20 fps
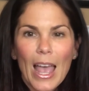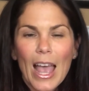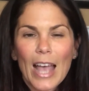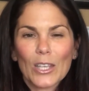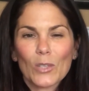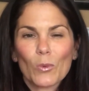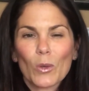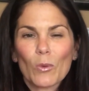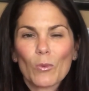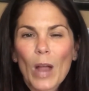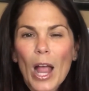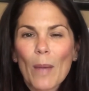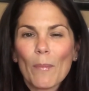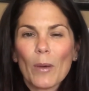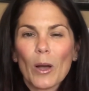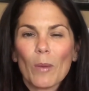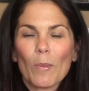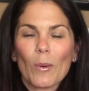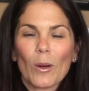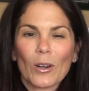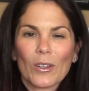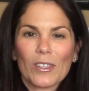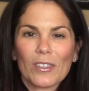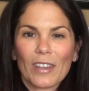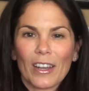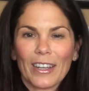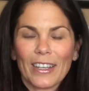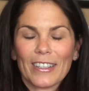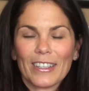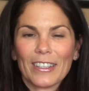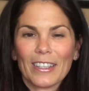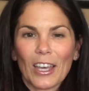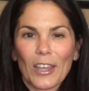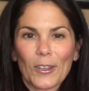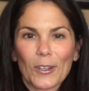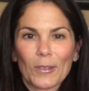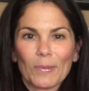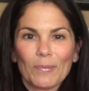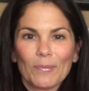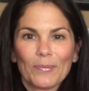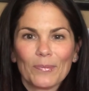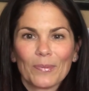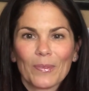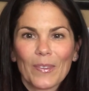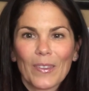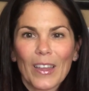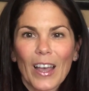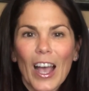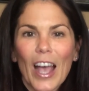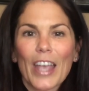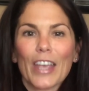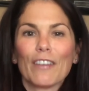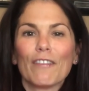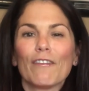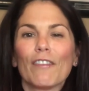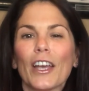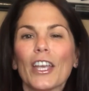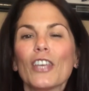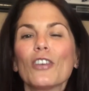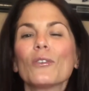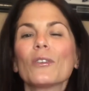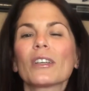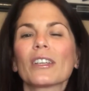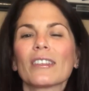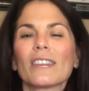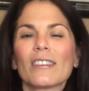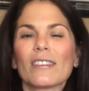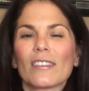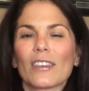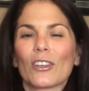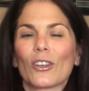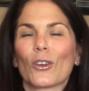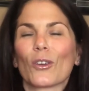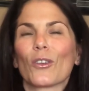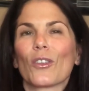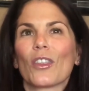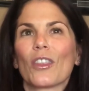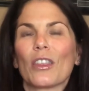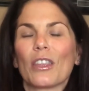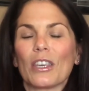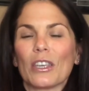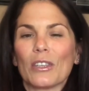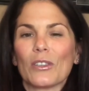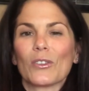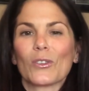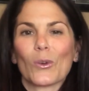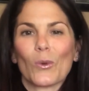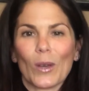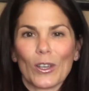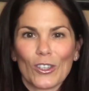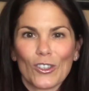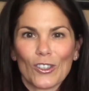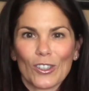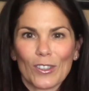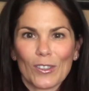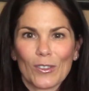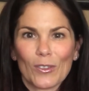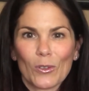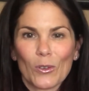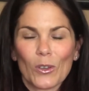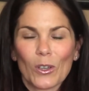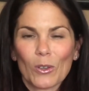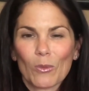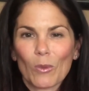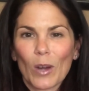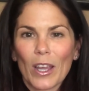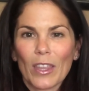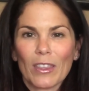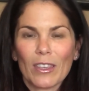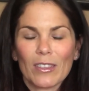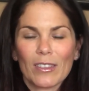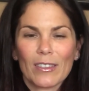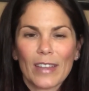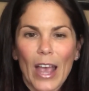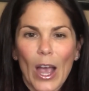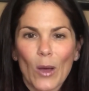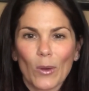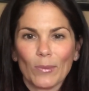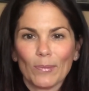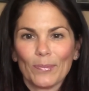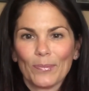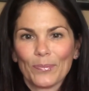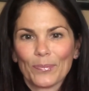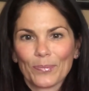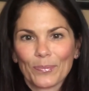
As we wrap up our study together, I invite you to consider these questions so you can write these down.